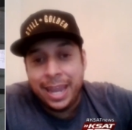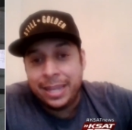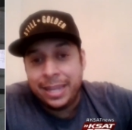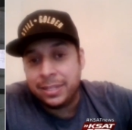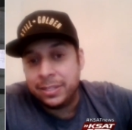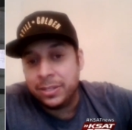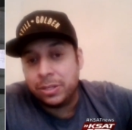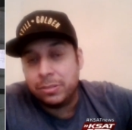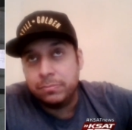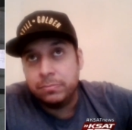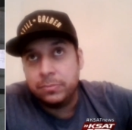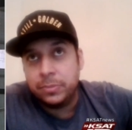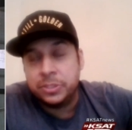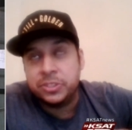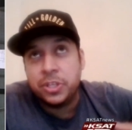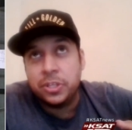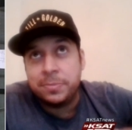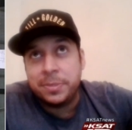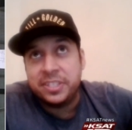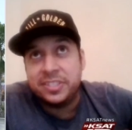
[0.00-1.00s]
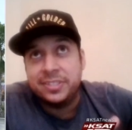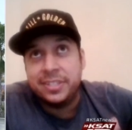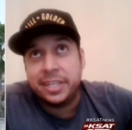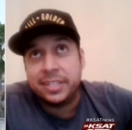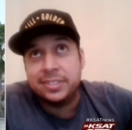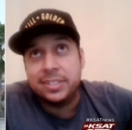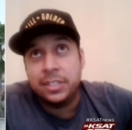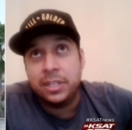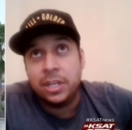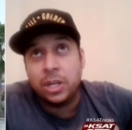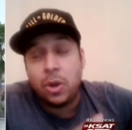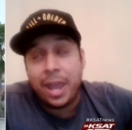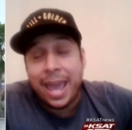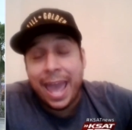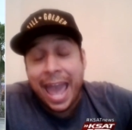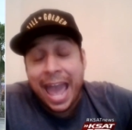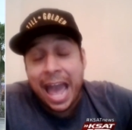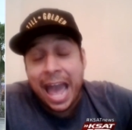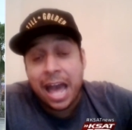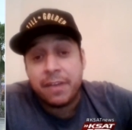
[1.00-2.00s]
eight, excuse me, six and a
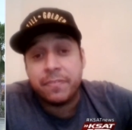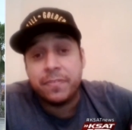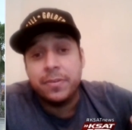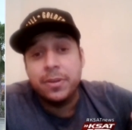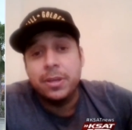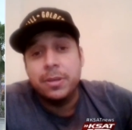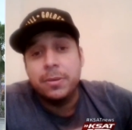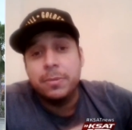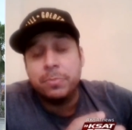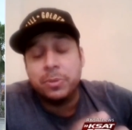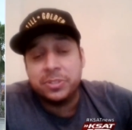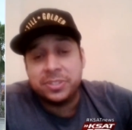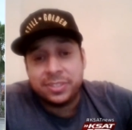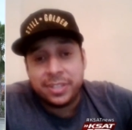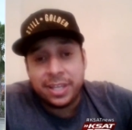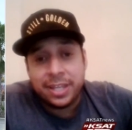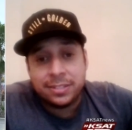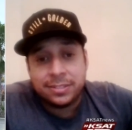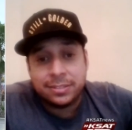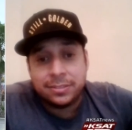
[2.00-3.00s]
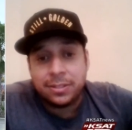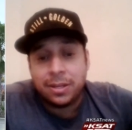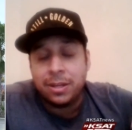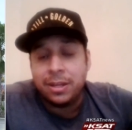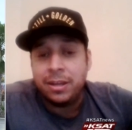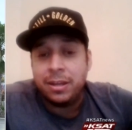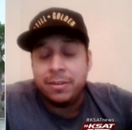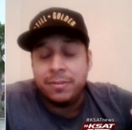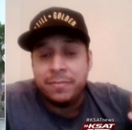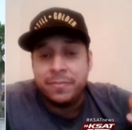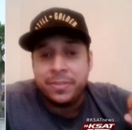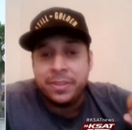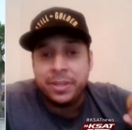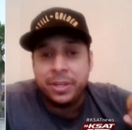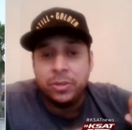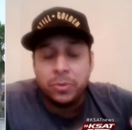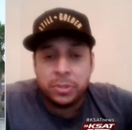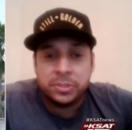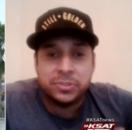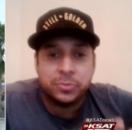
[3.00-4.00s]
half percent of the
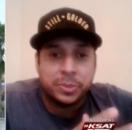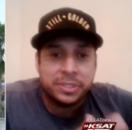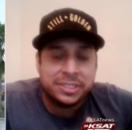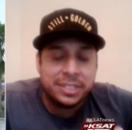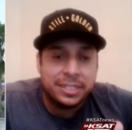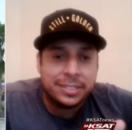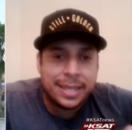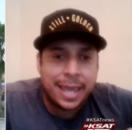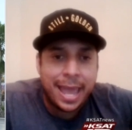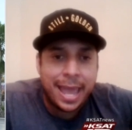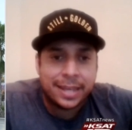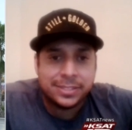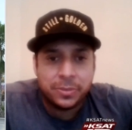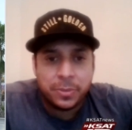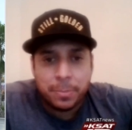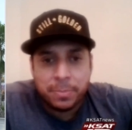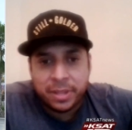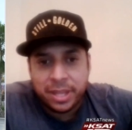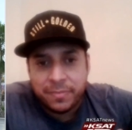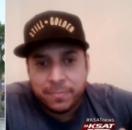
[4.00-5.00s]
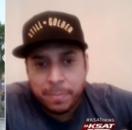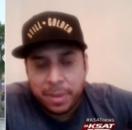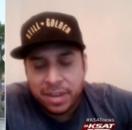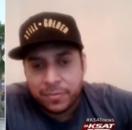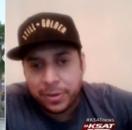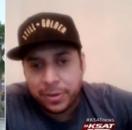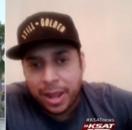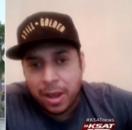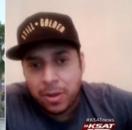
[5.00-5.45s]
gross receipt tax that we pay for